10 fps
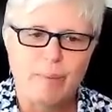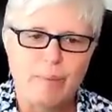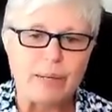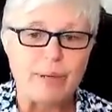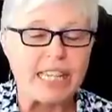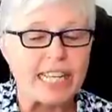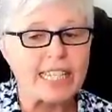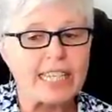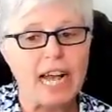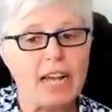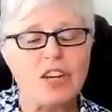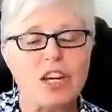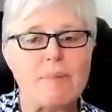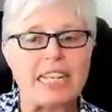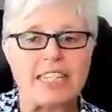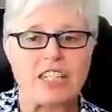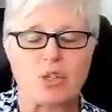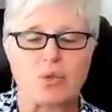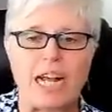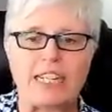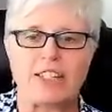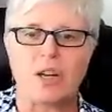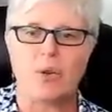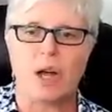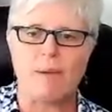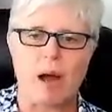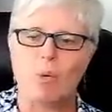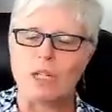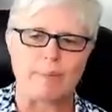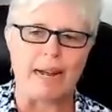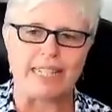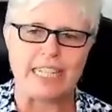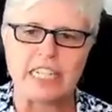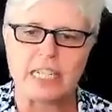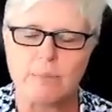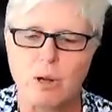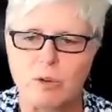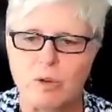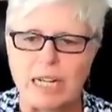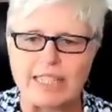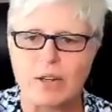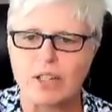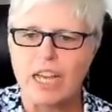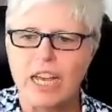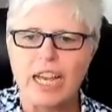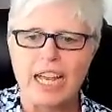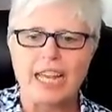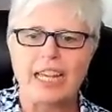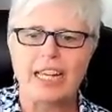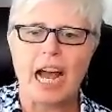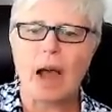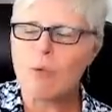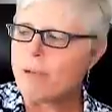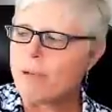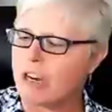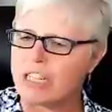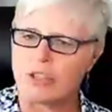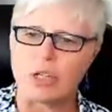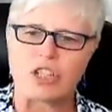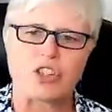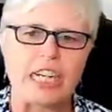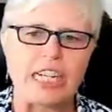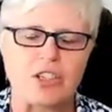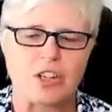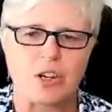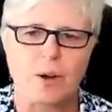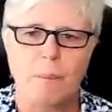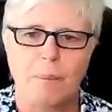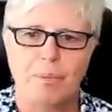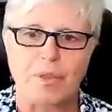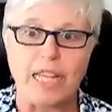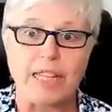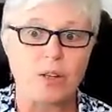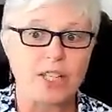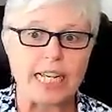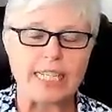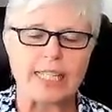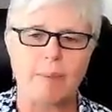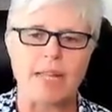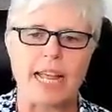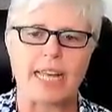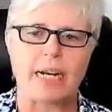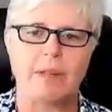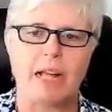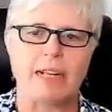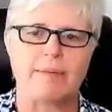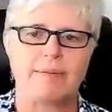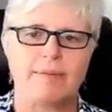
But but this is how you get messages, right? So I'm always about a teaching moment, right? So it, I will be talking to a stranger and they'll say something, and I'm like,